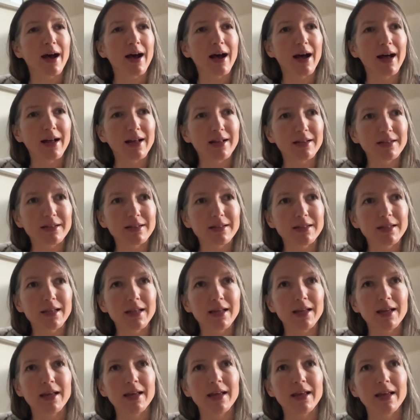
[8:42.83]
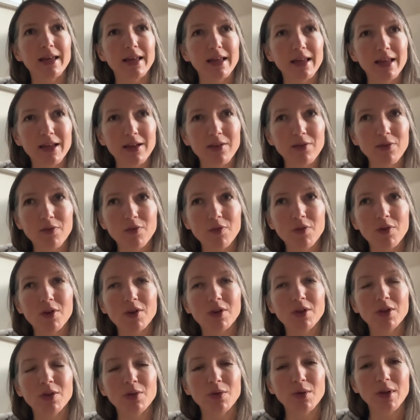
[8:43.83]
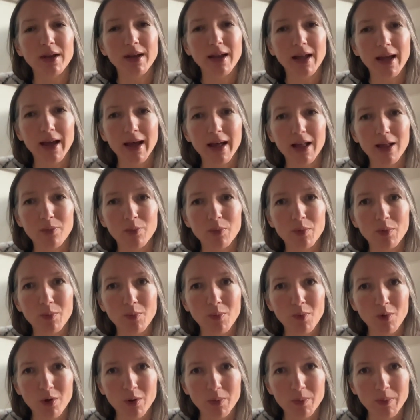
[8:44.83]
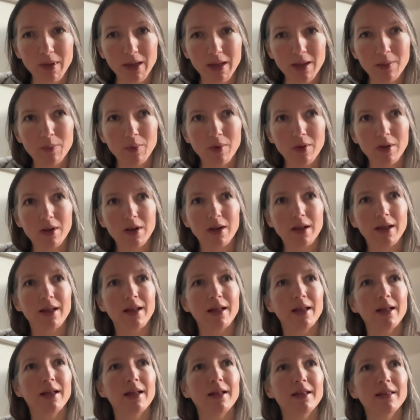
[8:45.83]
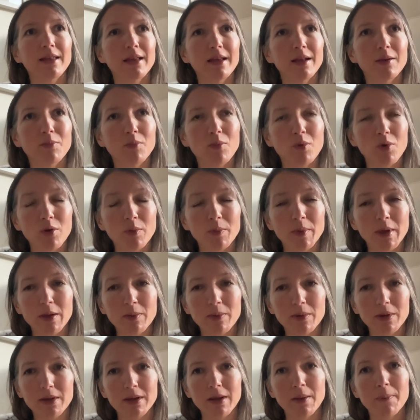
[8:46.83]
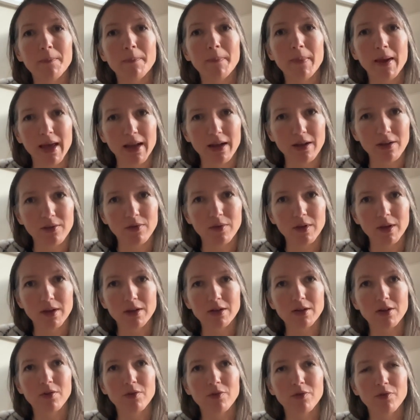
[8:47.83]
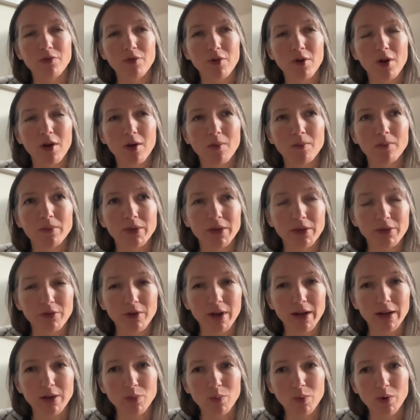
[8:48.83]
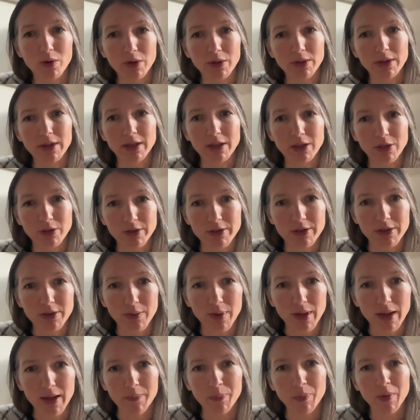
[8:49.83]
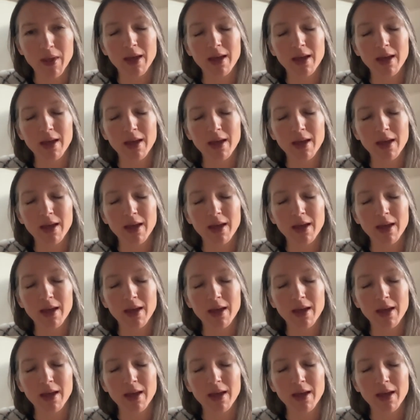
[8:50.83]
And if you can help more people, then more people can benefit from the great work that you're doing.